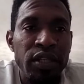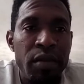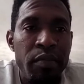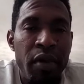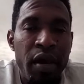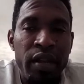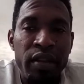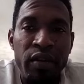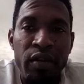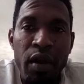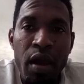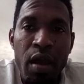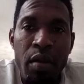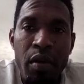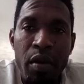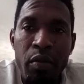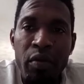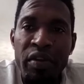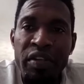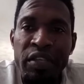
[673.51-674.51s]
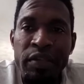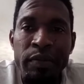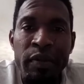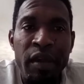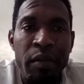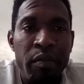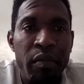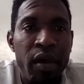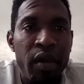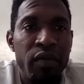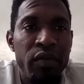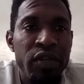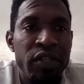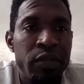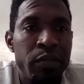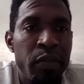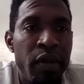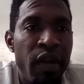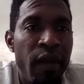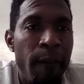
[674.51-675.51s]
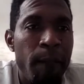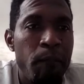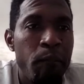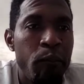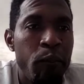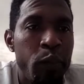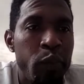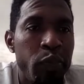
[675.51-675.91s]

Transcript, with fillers: Yeah, man, Grimy. Respect, man. Respect.